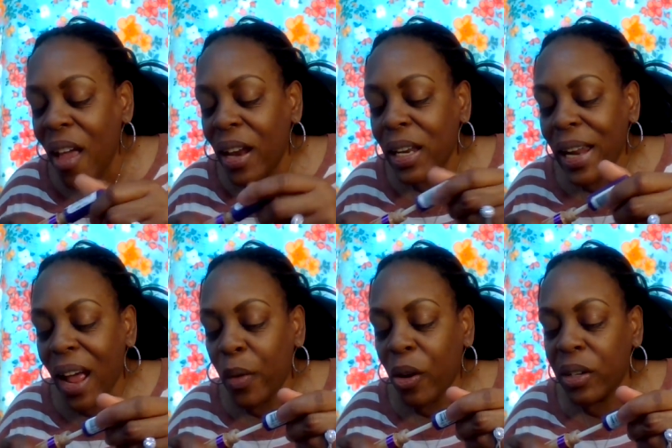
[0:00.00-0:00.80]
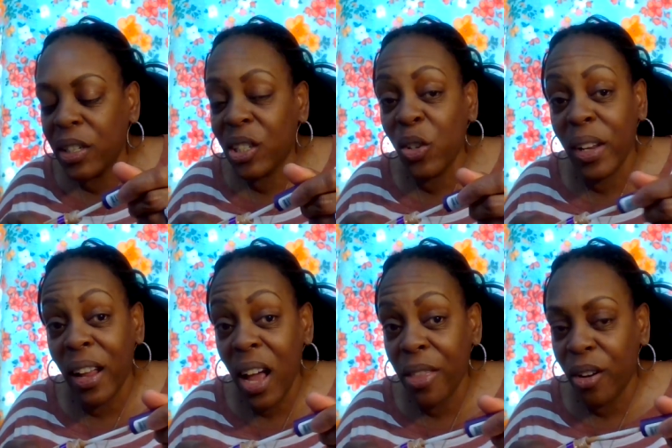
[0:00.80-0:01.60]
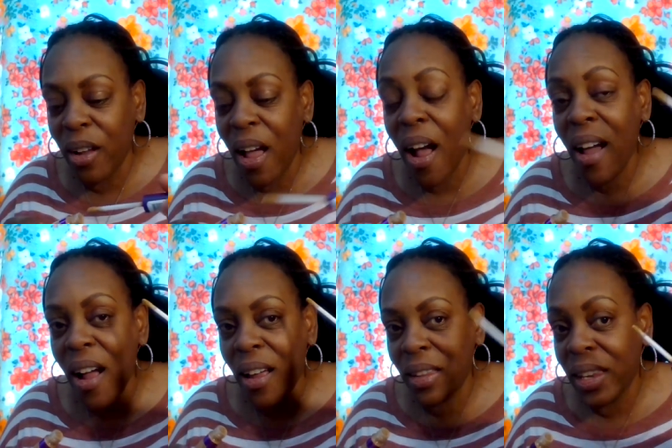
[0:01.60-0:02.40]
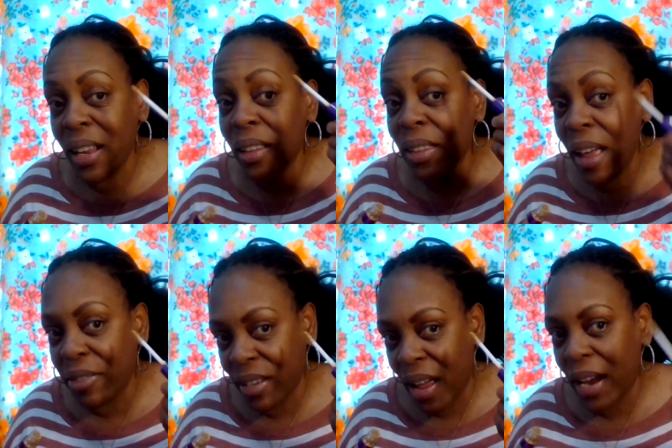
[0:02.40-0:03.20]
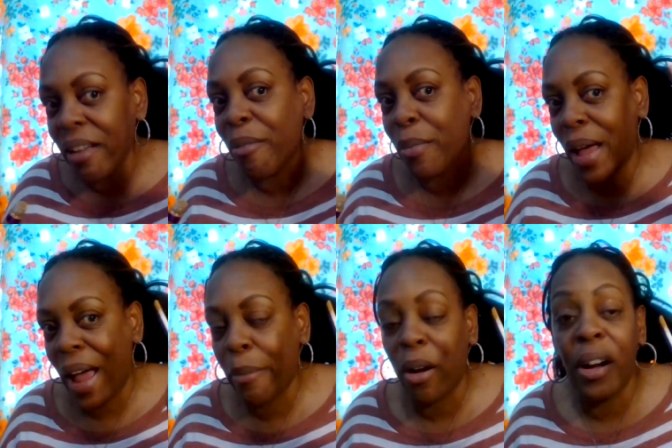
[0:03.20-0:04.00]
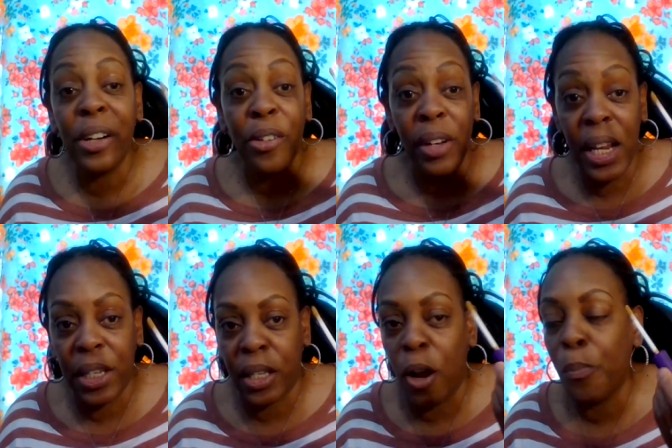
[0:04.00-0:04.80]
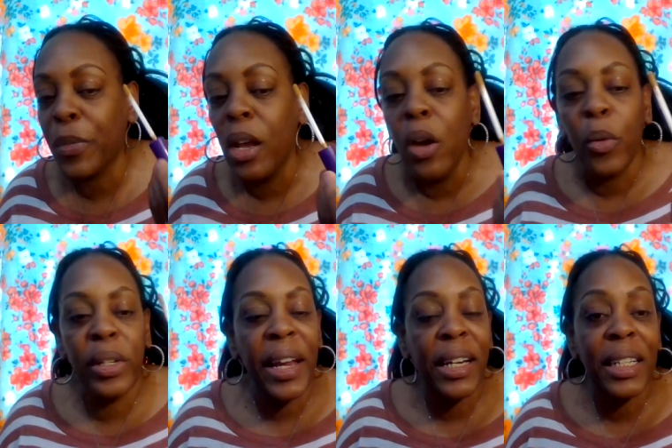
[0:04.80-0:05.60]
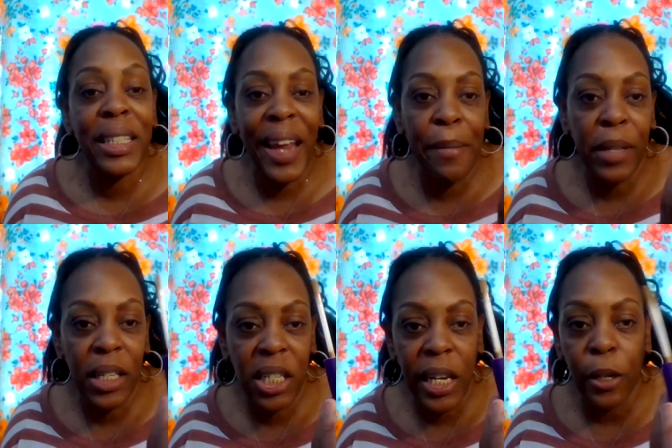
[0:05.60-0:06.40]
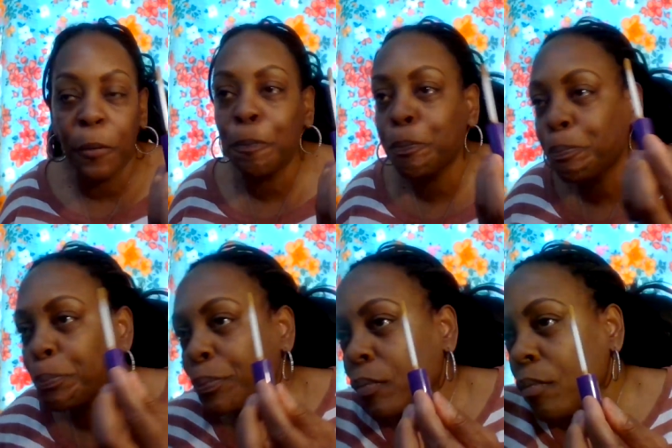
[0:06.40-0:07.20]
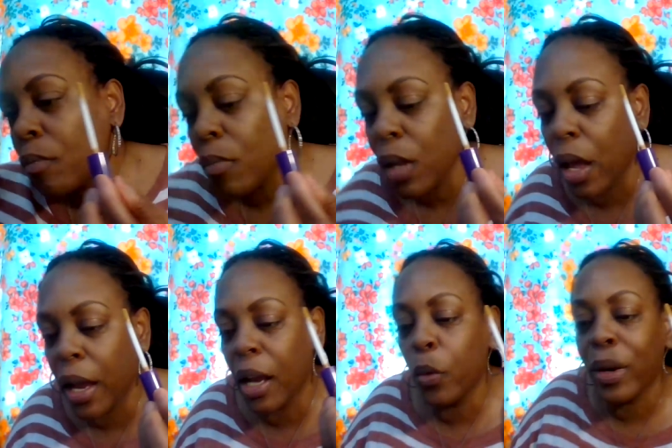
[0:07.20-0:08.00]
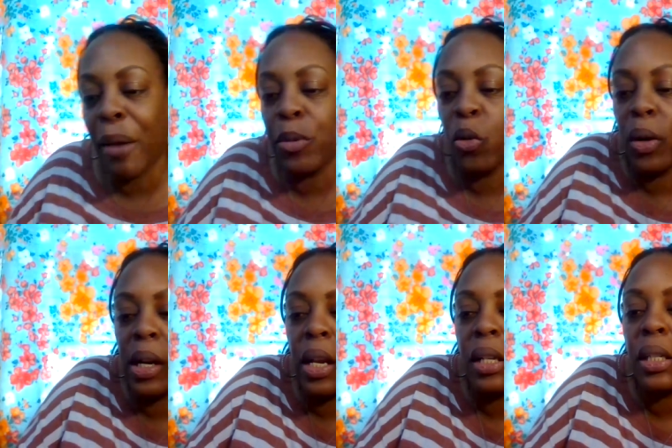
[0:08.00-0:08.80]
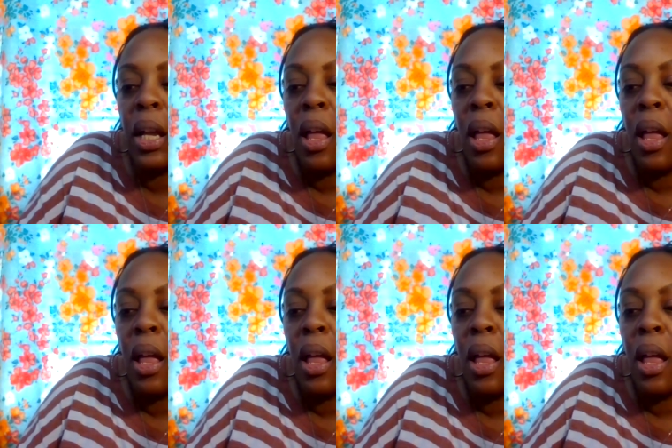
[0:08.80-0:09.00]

now we're going to just do the other the left side of my eyebrow underneath it though we're taking the same concealer and what I'm doing is